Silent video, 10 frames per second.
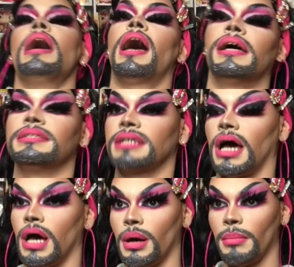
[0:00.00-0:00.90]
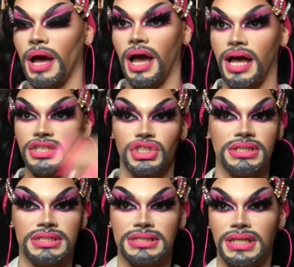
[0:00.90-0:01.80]
And um, I
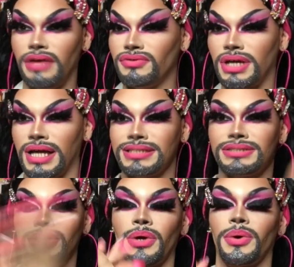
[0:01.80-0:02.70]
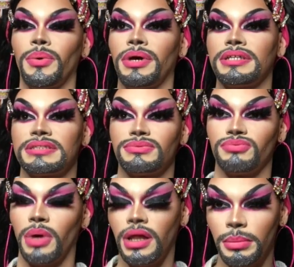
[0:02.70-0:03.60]
just love you guys, so it's
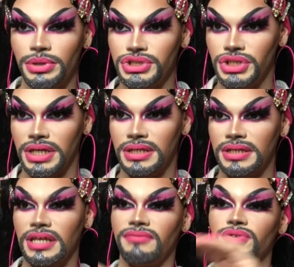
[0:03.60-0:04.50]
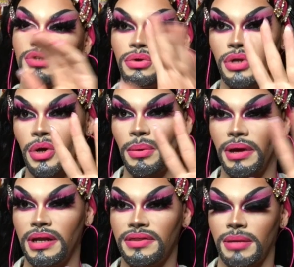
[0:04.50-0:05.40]
real appreciated. If you don't know
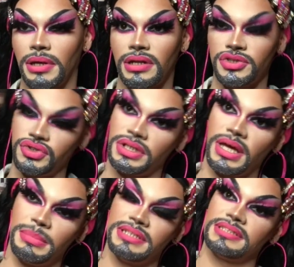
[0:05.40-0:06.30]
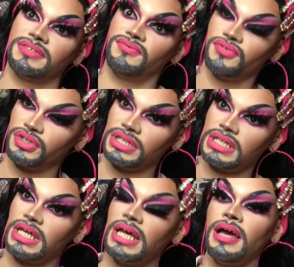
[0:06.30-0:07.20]
anything about Not Turning Up, it is a
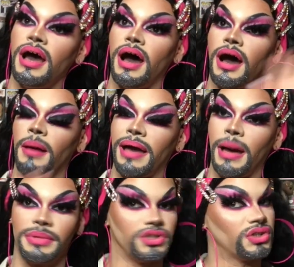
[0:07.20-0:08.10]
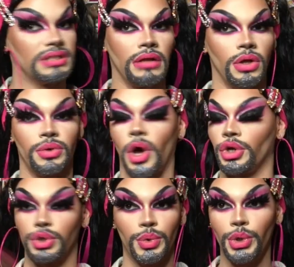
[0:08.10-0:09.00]
free um, app that you can download
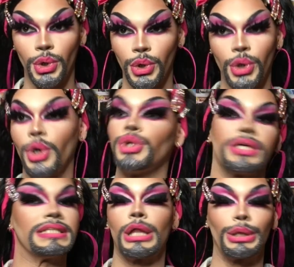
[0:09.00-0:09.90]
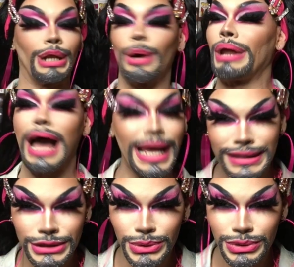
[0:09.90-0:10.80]
on Google. You download it on
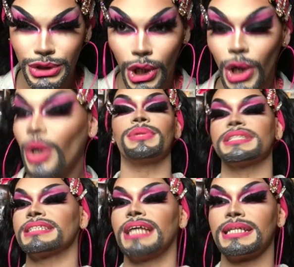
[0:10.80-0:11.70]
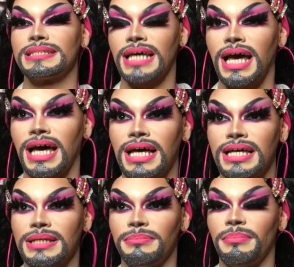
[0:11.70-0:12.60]
iTunes, girl. This is not...
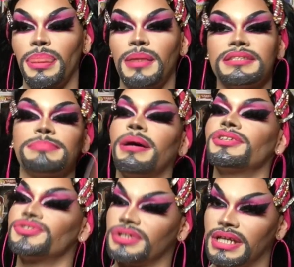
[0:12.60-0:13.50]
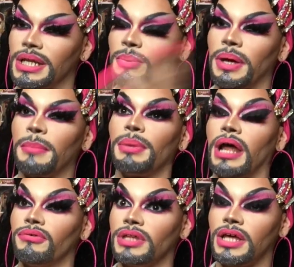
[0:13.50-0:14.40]
Uh, sponsored in any way, but
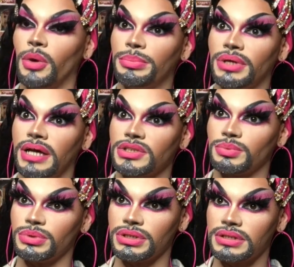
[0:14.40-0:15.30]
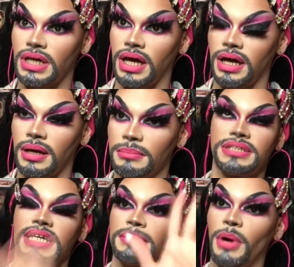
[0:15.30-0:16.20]
I really hope you guys would um,
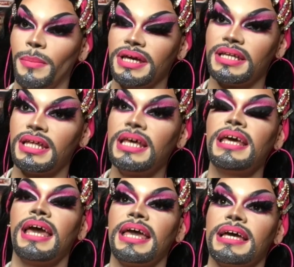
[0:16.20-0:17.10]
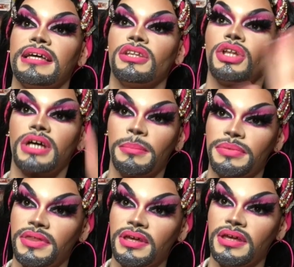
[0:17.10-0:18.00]
take a moment and look up
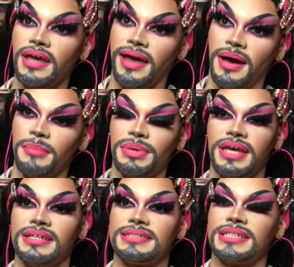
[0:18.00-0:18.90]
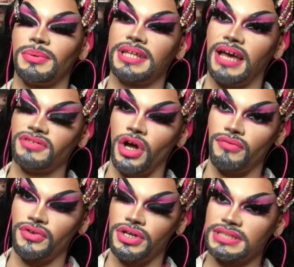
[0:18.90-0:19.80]
the app and see what they have to
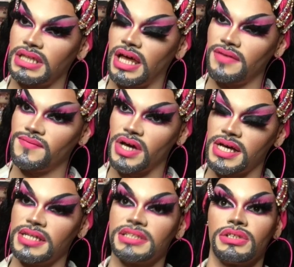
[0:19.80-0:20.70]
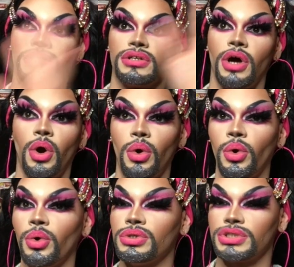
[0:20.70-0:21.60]
offer. It's a lot of fun. It's a
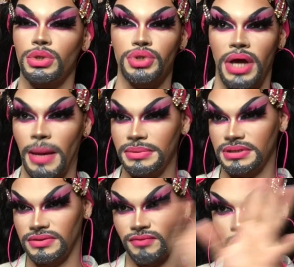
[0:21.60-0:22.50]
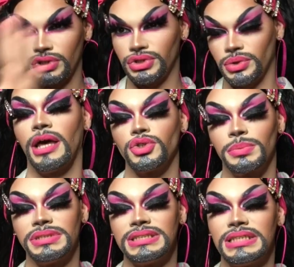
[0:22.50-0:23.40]
whole social app devoted to
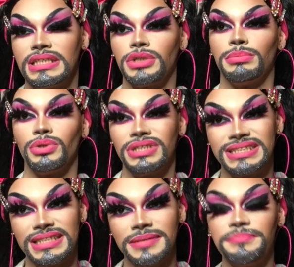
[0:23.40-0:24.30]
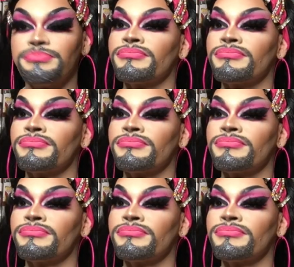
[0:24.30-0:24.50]
LGBT community.